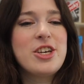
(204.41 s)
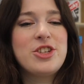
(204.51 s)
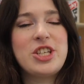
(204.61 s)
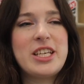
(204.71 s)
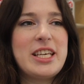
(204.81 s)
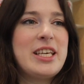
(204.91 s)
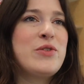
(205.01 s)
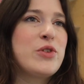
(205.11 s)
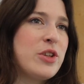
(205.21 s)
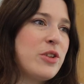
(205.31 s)
She
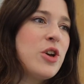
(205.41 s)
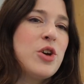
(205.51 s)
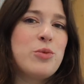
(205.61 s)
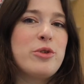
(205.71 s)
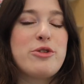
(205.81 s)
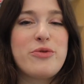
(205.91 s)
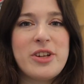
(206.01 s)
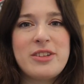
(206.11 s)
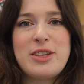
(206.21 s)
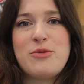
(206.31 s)
even was
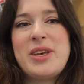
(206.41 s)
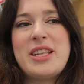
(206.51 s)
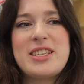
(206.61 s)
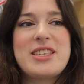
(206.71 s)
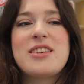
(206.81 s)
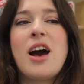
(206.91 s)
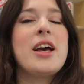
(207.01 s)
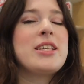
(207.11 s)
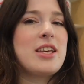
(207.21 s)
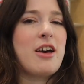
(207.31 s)
revealed to have been
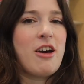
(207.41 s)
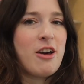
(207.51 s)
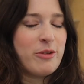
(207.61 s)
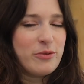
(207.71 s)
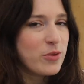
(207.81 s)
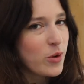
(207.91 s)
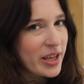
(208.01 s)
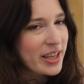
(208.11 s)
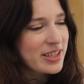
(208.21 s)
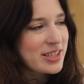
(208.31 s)
disguising her own
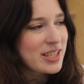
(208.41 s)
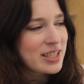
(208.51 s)
voice.